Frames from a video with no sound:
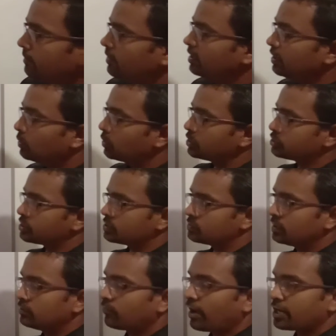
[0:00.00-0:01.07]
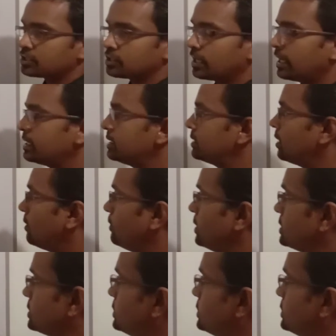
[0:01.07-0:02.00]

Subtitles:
equations with fraction and numbers.